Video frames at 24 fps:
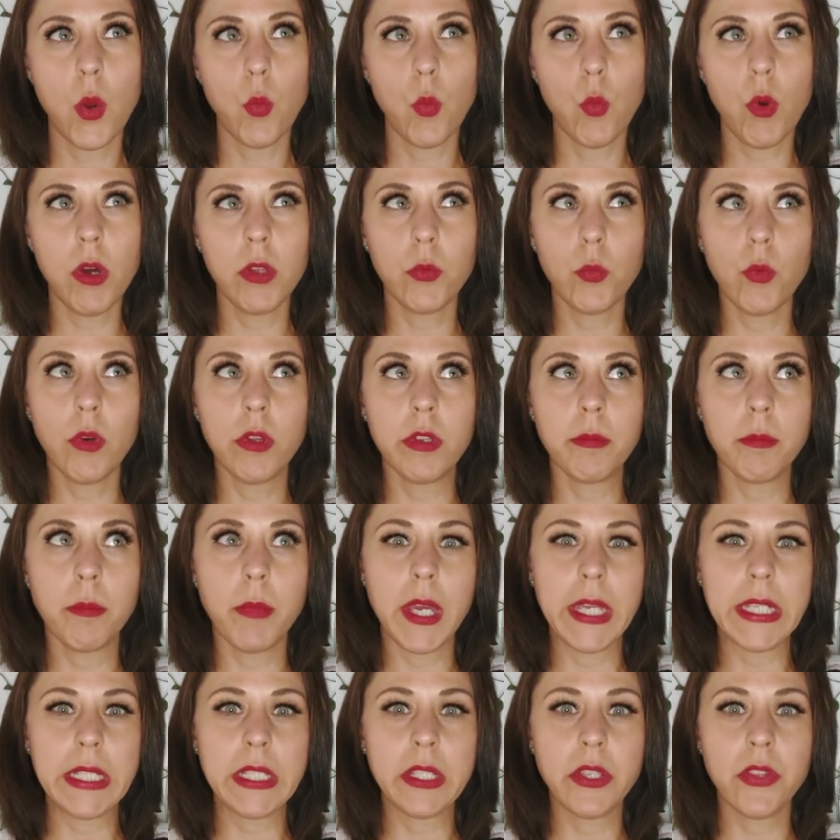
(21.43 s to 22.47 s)
what one
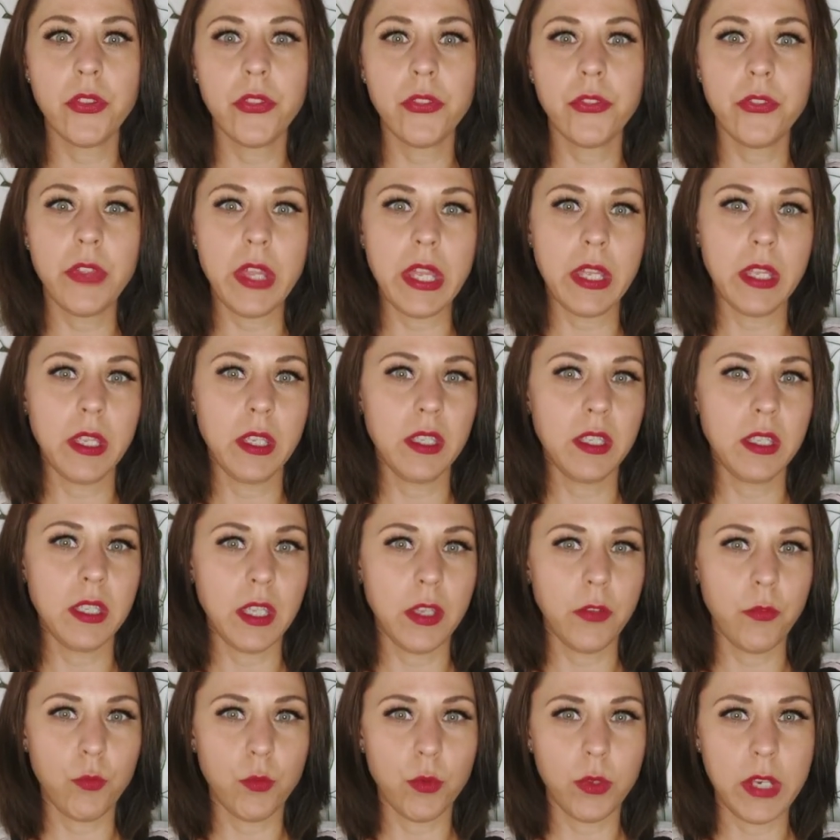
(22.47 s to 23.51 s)
might think
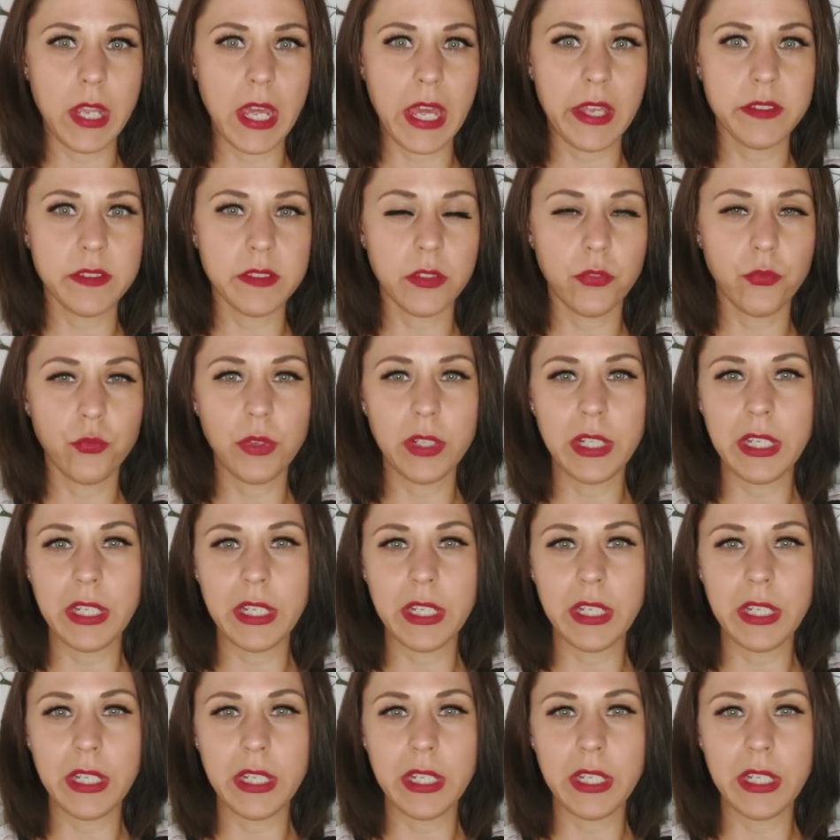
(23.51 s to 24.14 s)
if one hasn't